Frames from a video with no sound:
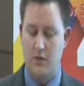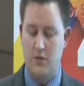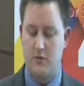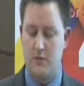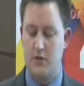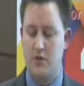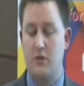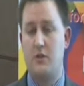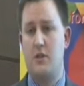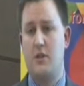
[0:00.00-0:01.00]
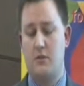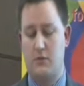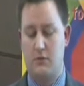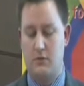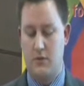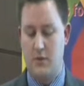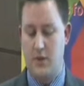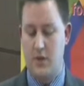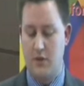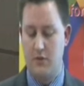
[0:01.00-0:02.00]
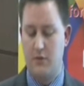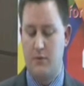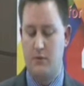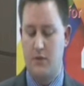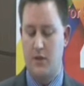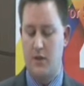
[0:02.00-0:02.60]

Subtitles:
which will be joint and equal, accountable